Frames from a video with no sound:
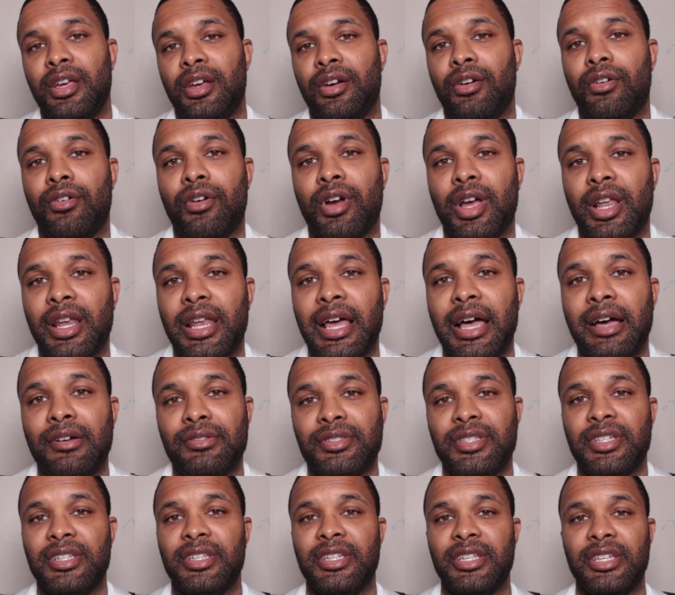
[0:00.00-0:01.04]
are allowed
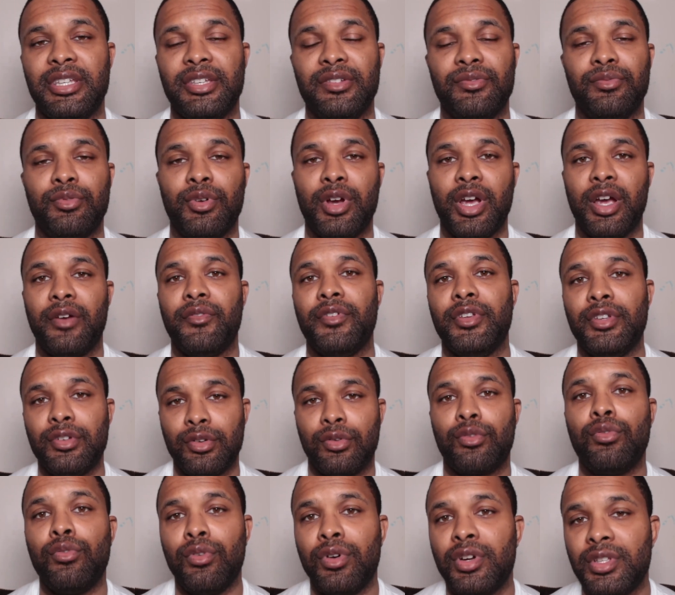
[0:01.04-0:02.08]
to leave wherever you're
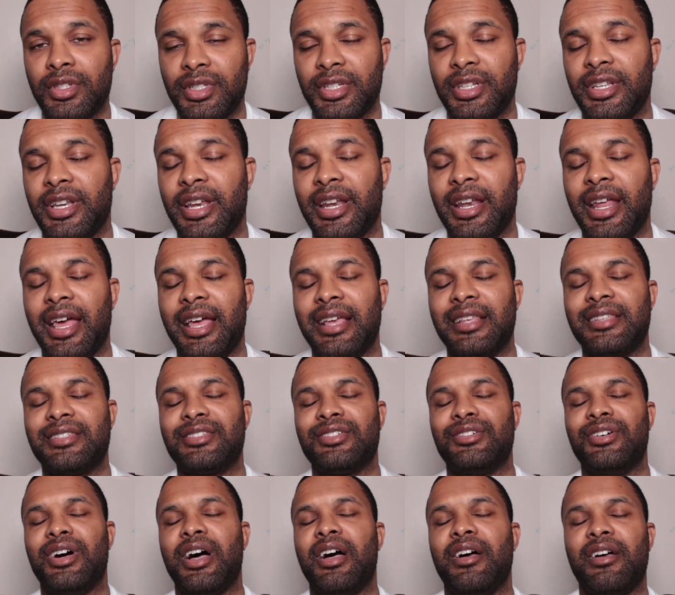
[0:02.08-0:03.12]
quarantining at.
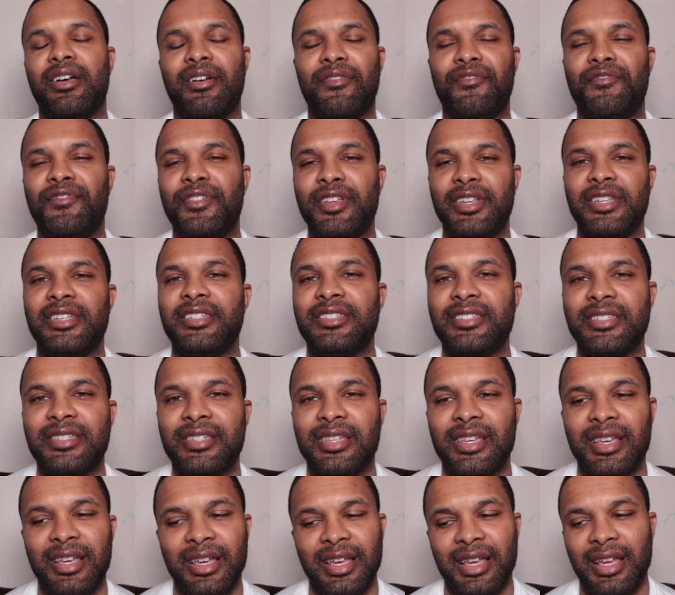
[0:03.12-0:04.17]
So I feel
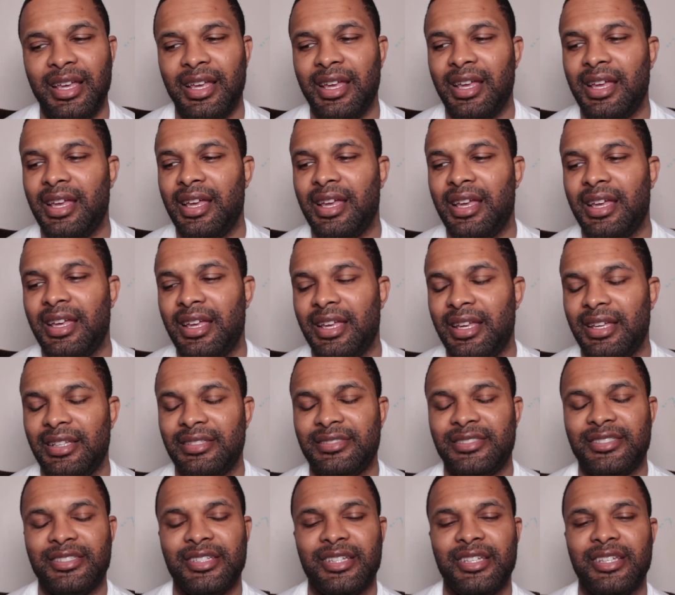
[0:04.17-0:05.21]

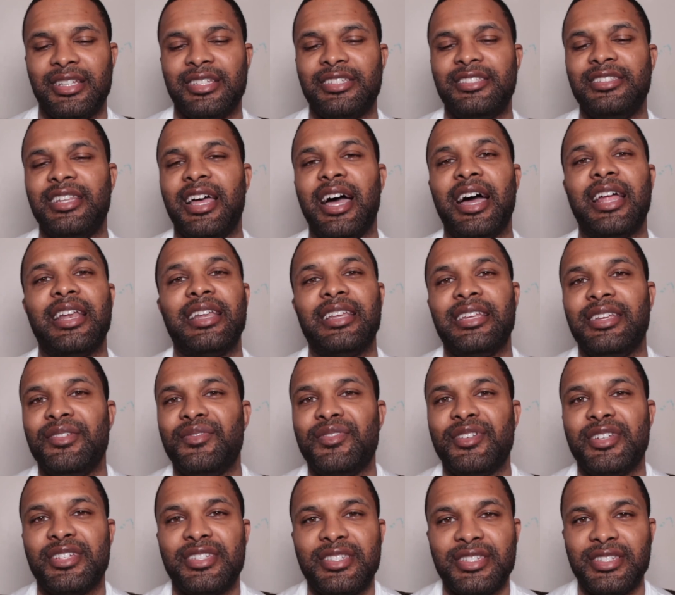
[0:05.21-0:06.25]
it's not
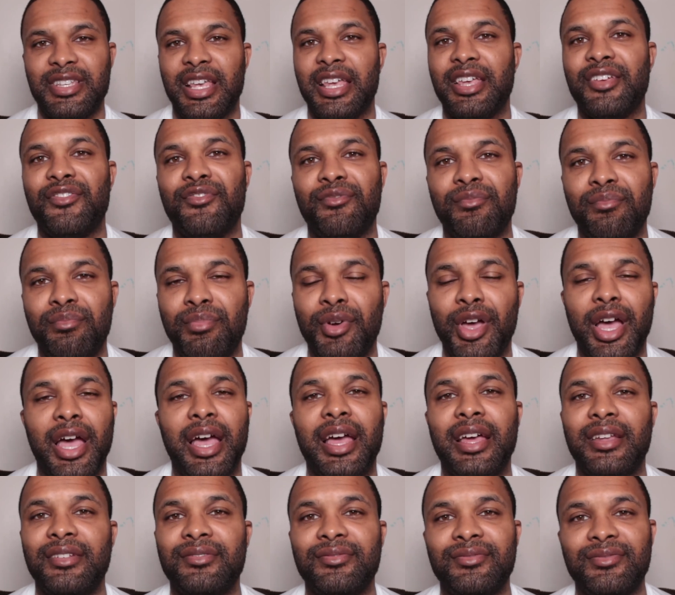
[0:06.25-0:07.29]
even a safe
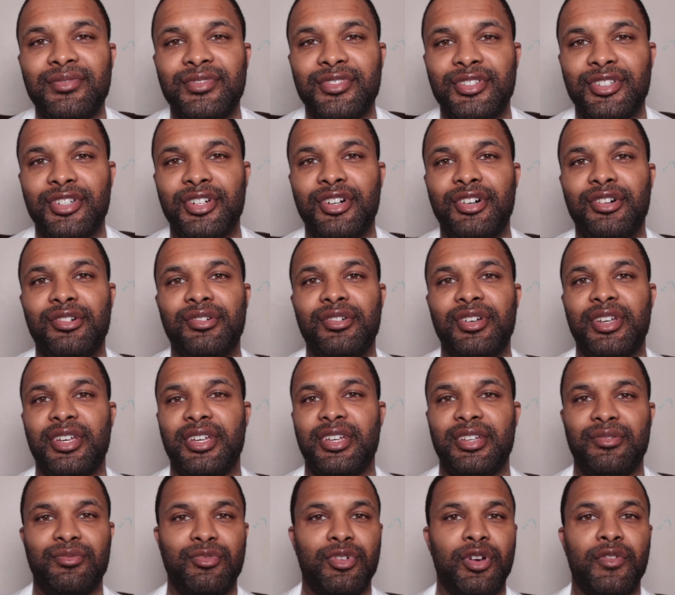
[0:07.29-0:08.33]
bet, you know?
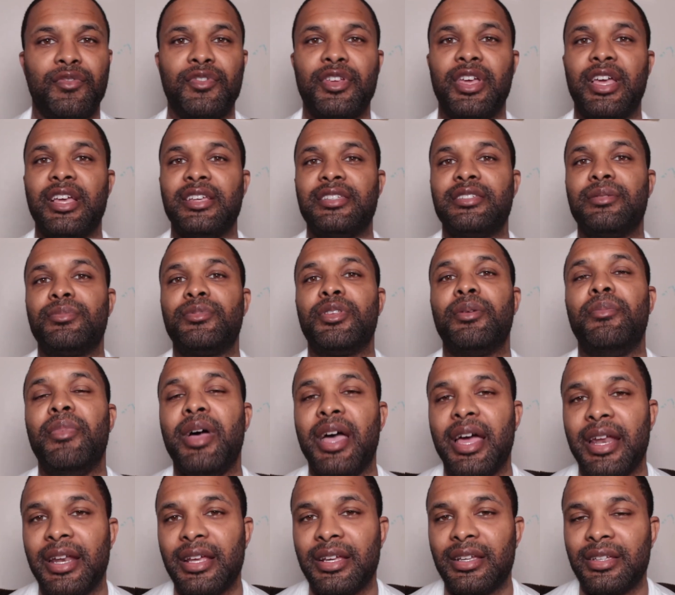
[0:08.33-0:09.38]
And what if you're
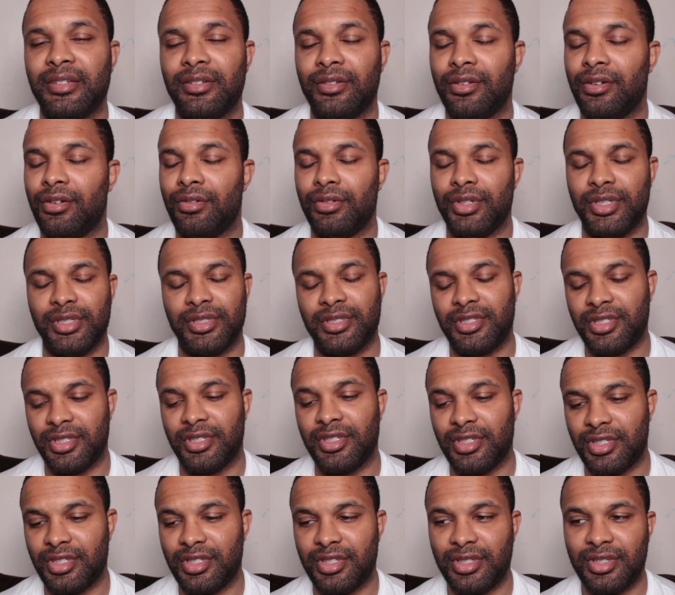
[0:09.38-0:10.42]
asymptomatic, you know? It's
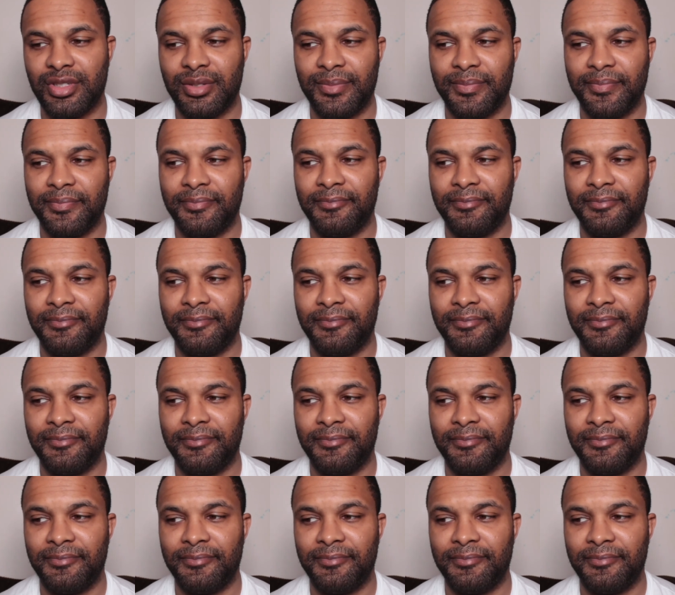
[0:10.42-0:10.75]
just,